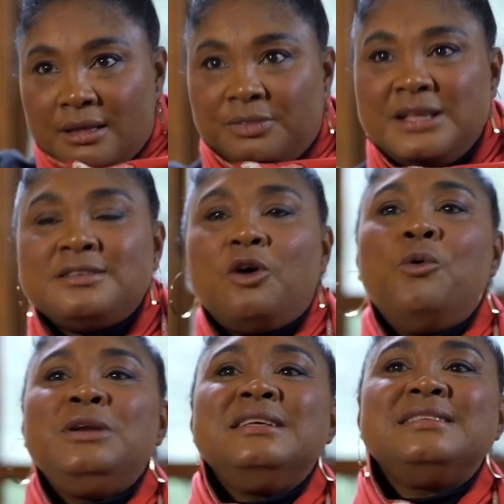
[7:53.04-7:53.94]
there's an
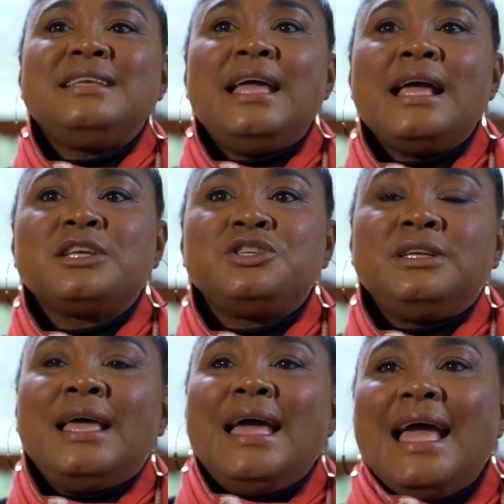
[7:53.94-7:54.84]
audience
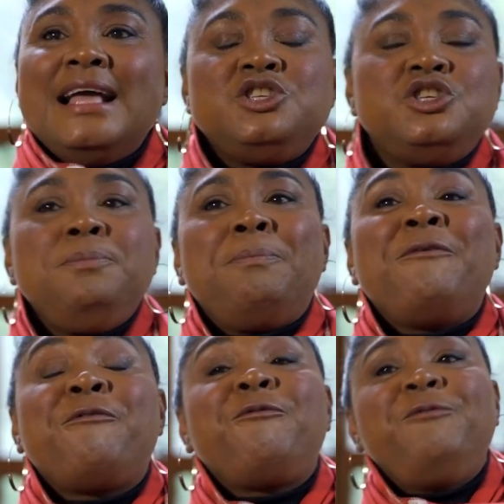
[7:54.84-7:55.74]
reaction, and she
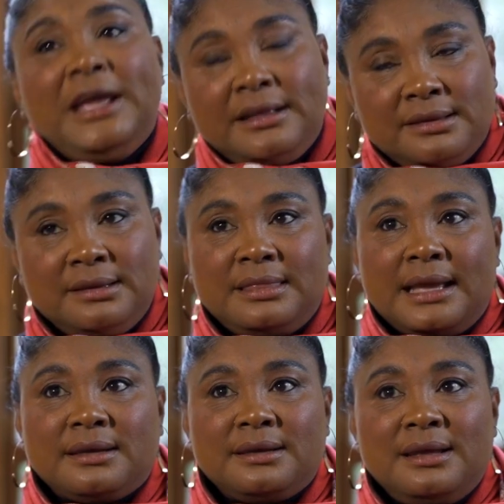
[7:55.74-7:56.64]
perfected
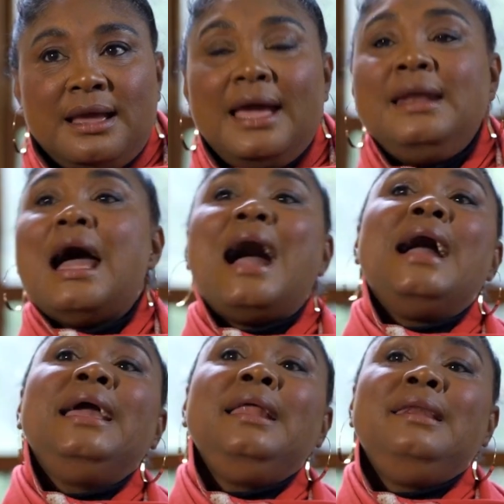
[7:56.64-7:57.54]
that. And
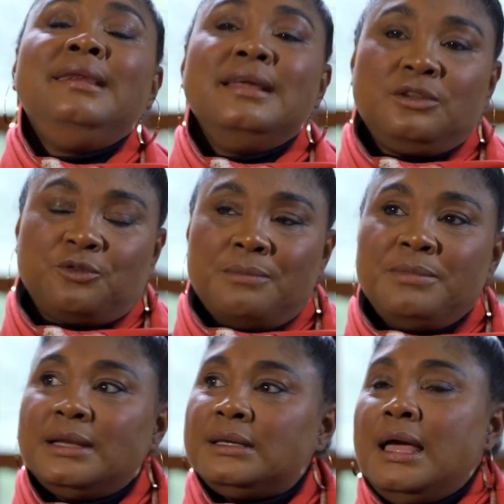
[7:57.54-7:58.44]
I learned from
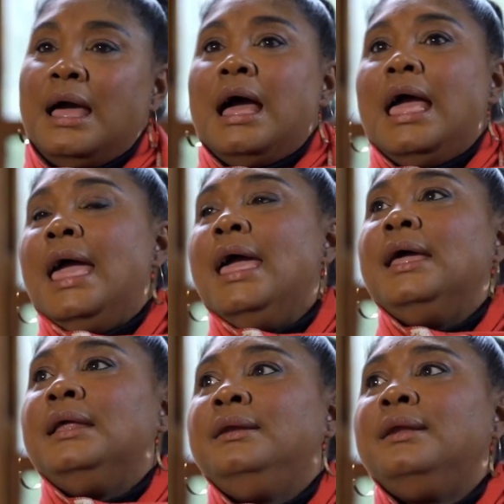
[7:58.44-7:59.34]
that.
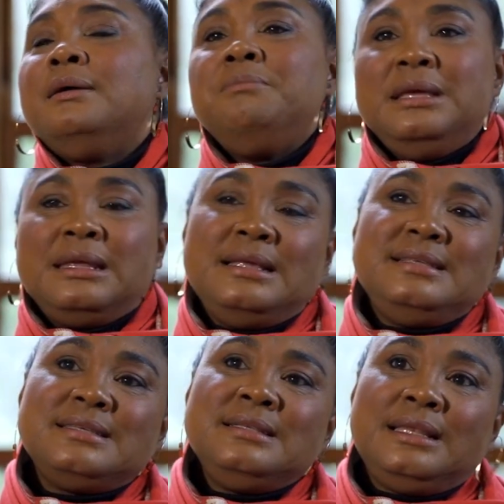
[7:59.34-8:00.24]
And
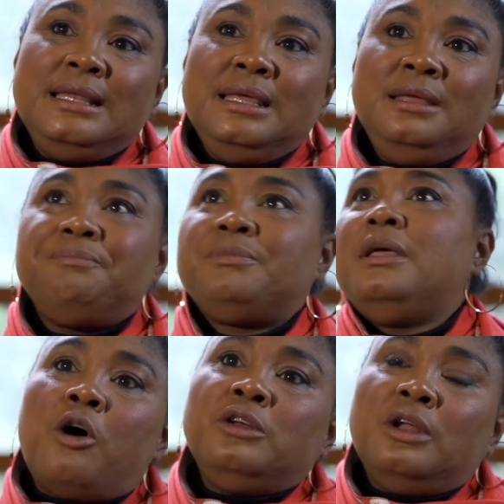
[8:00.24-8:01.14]
recently,
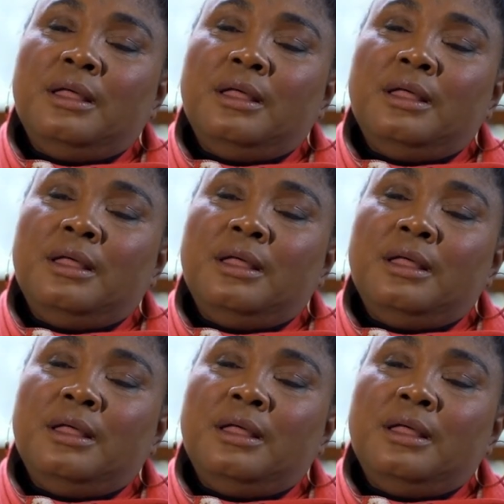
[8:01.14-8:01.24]
on